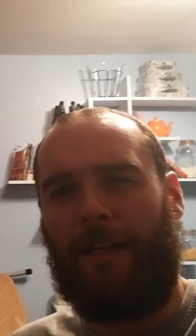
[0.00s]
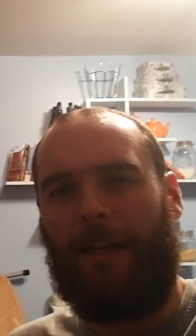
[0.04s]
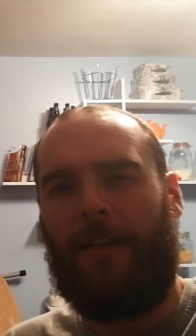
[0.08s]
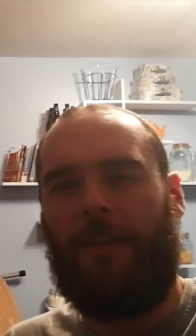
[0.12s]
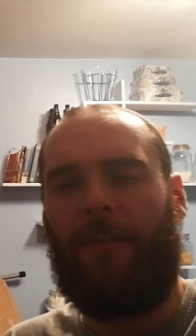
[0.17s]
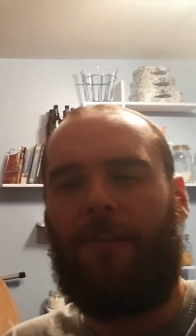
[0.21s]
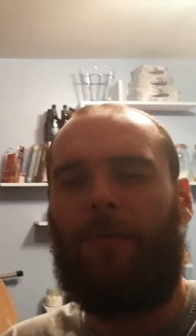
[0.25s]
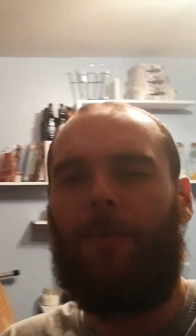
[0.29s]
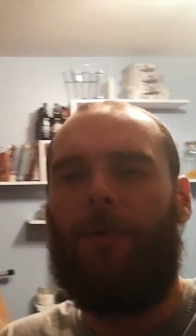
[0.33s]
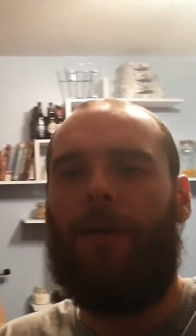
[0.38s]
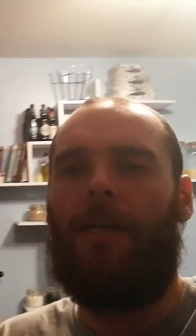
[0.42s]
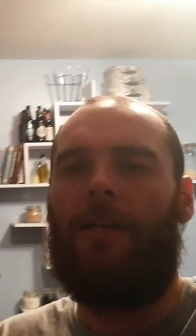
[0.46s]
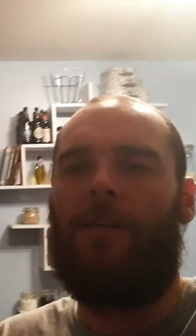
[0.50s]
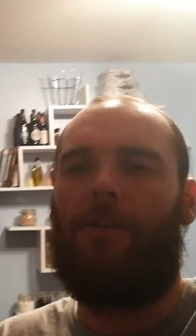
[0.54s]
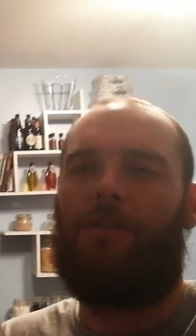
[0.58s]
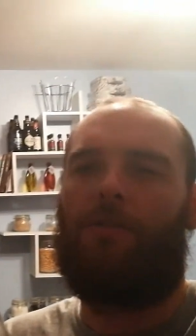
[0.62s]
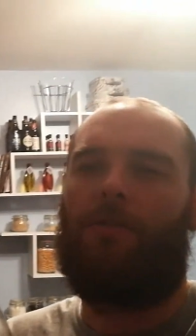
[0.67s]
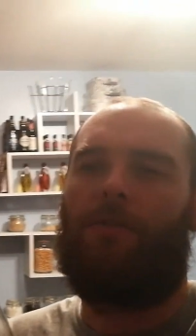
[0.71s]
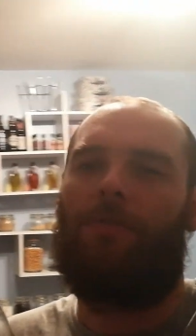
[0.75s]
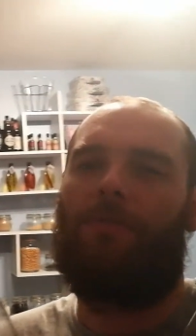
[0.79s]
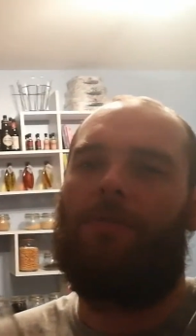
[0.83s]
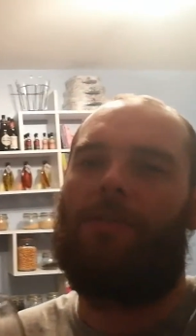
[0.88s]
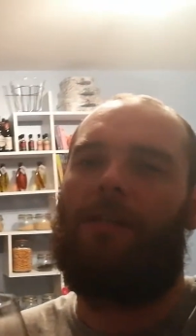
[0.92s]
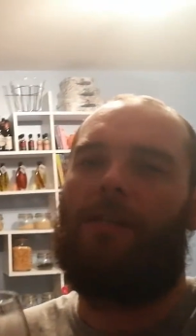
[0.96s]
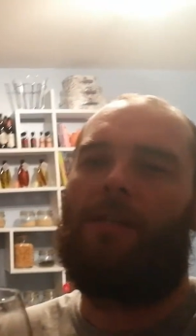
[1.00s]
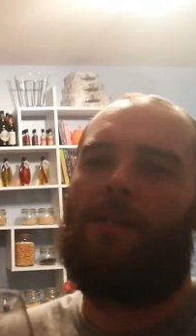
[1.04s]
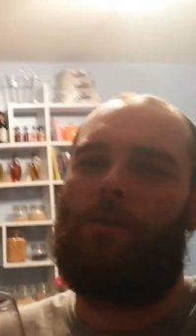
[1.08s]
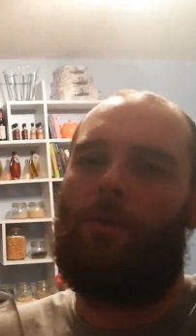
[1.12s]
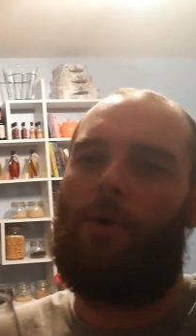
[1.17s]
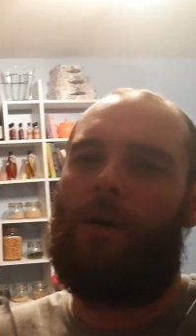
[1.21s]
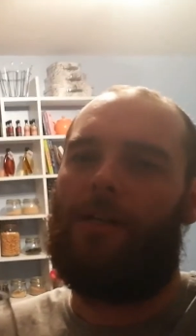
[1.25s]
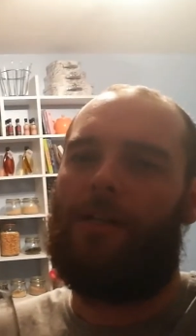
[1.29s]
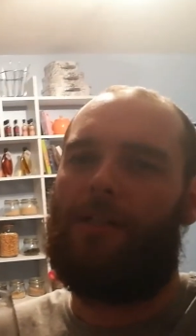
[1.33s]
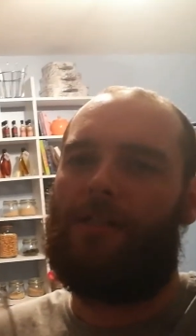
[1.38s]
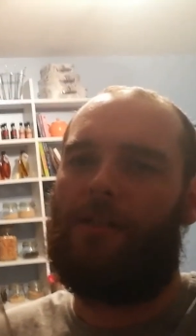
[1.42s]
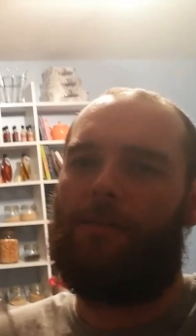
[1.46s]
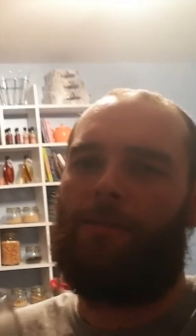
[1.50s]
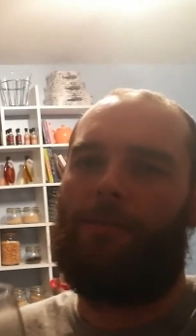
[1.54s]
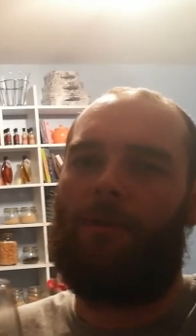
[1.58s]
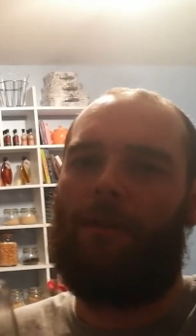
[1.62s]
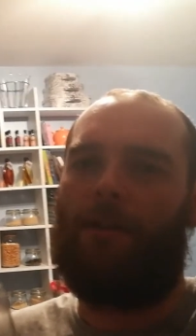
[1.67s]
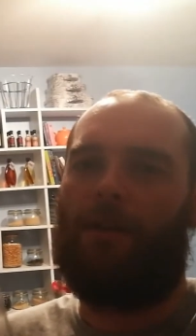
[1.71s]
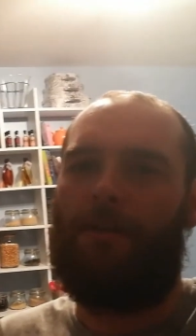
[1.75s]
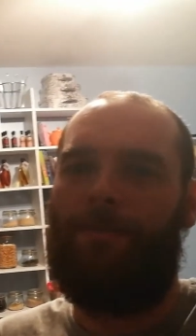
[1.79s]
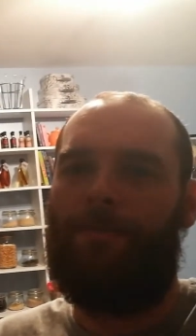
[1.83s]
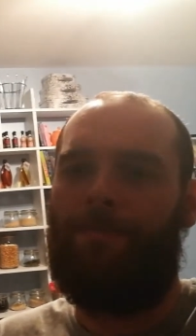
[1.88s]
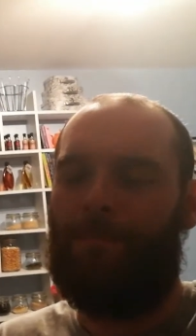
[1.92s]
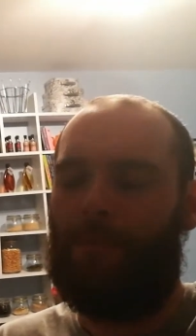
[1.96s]
Now, Thwaites stuff tastes quite
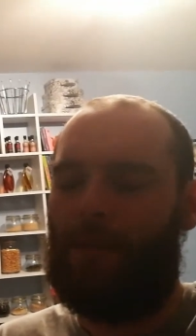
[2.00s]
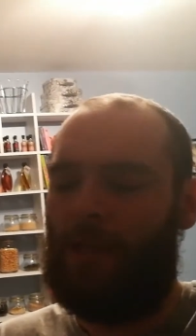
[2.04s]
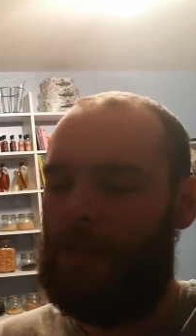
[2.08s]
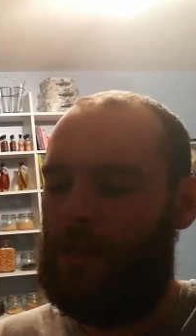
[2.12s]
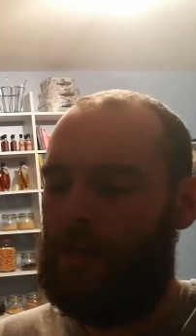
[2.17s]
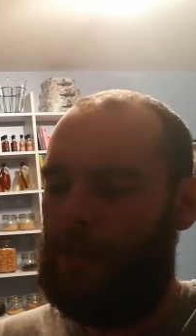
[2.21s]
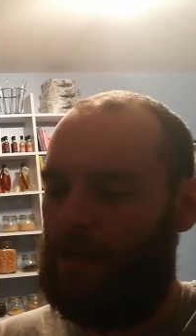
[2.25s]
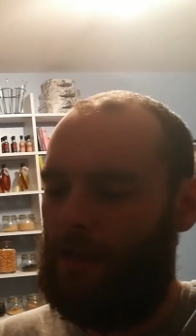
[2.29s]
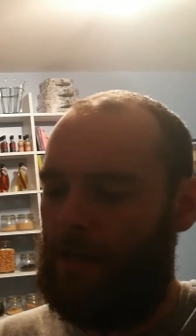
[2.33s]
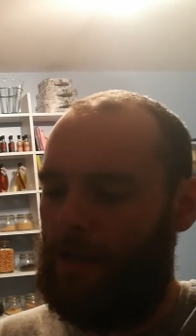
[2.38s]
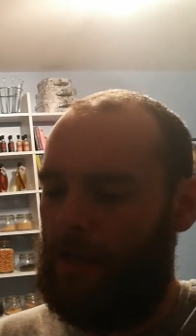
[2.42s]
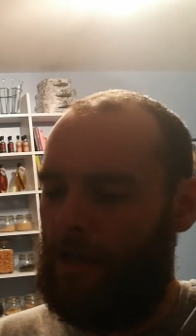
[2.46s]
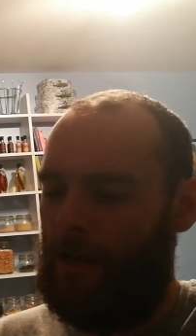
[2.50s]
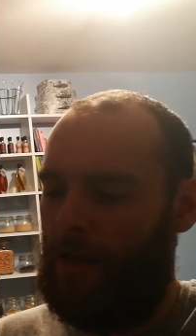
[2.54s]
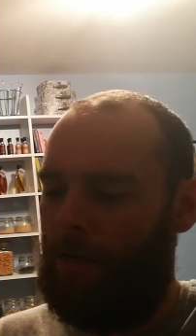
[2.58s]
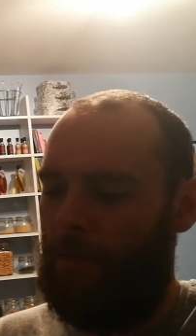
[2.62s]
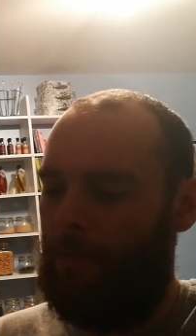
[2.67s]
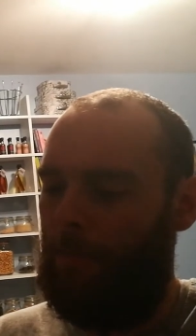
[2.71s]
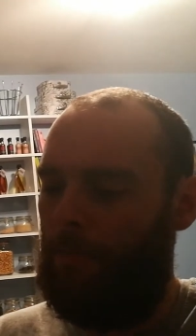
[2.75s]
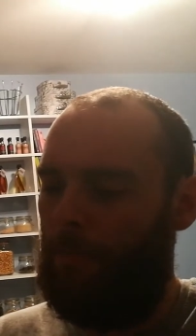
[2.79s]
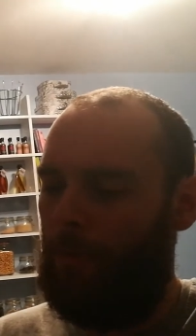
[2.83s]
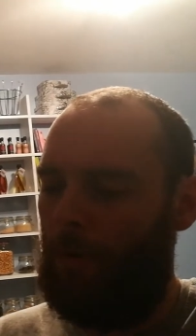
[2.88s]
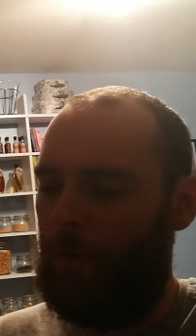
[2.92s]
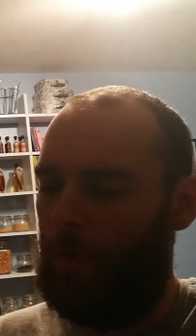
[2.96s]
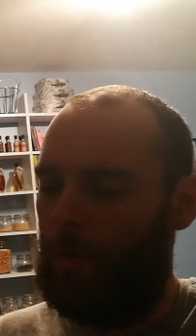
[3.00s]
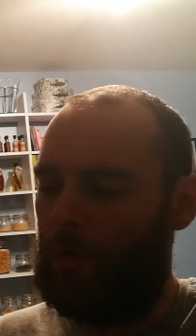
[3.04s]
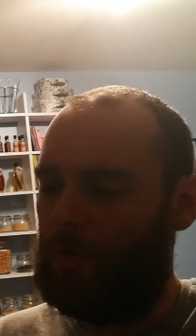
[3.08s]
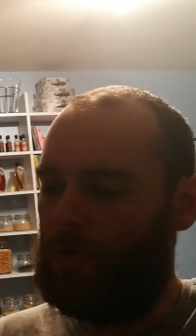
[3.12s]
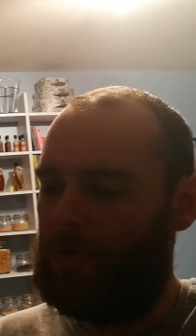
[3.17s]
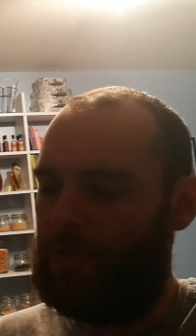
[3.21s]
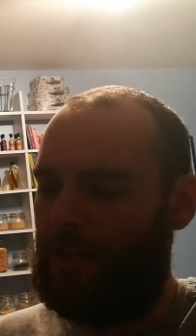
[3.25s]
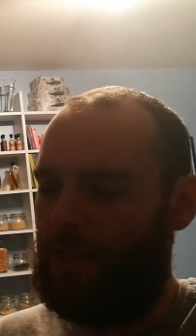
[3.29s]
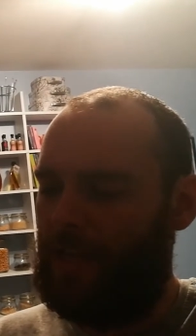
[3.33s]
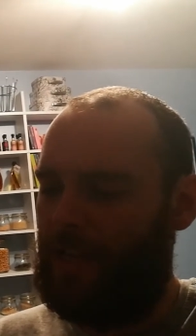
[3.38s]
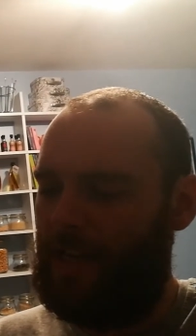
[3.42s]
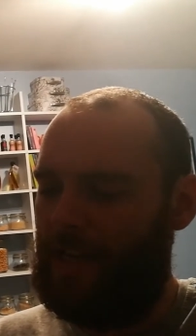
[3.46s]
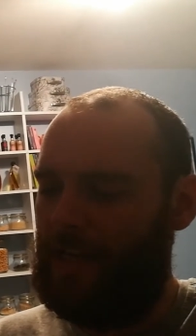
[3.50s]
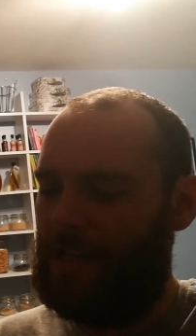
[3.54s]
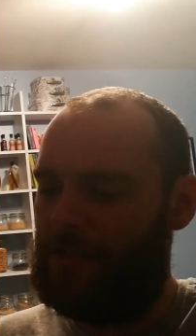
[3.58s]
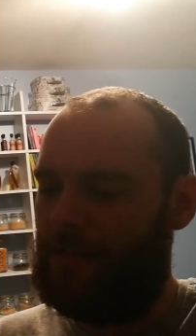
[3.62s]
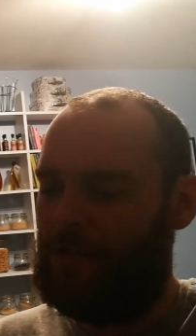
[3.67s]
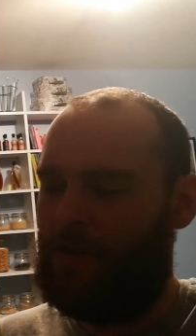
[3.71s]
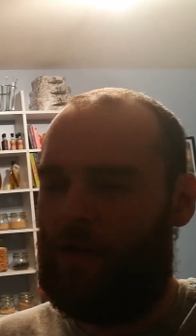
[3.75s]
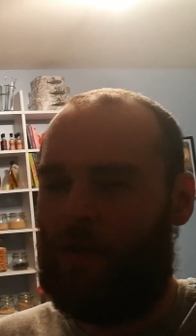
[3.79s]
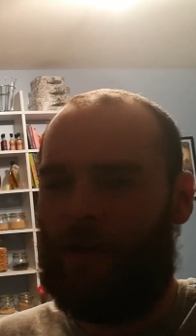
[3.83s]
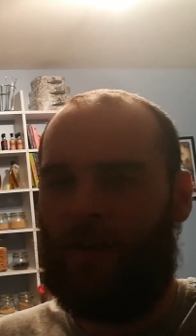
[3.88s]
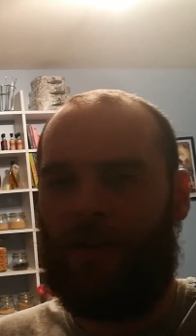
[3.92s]
similar. But it's